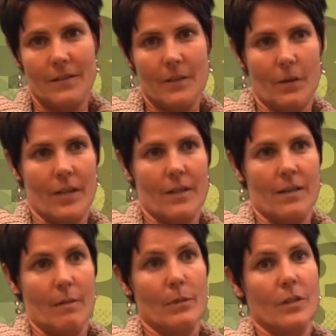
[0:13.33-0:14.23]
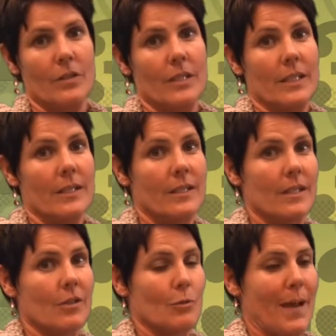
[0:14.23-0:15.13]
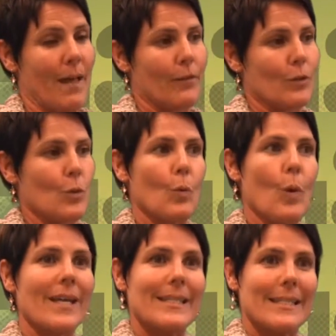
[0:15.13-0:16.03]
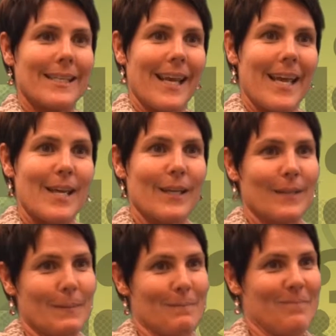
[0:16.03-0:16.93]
so I get the opportunity to teach math twice a day.